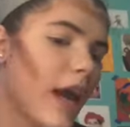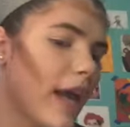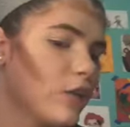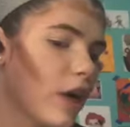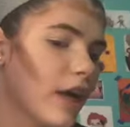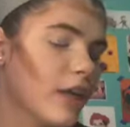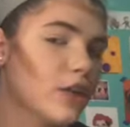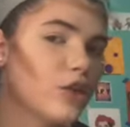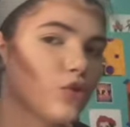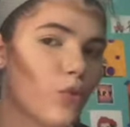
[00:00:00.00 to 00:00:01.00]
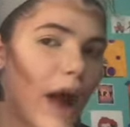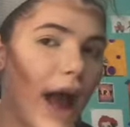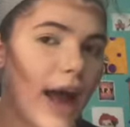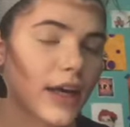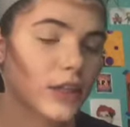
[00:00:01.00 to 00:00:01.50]
and try not to
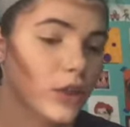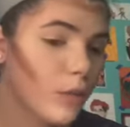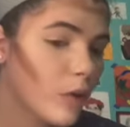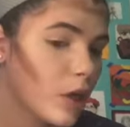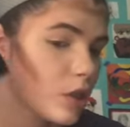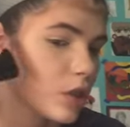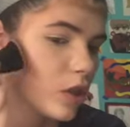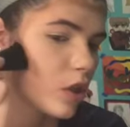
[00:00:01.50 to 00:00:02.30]
drag so much.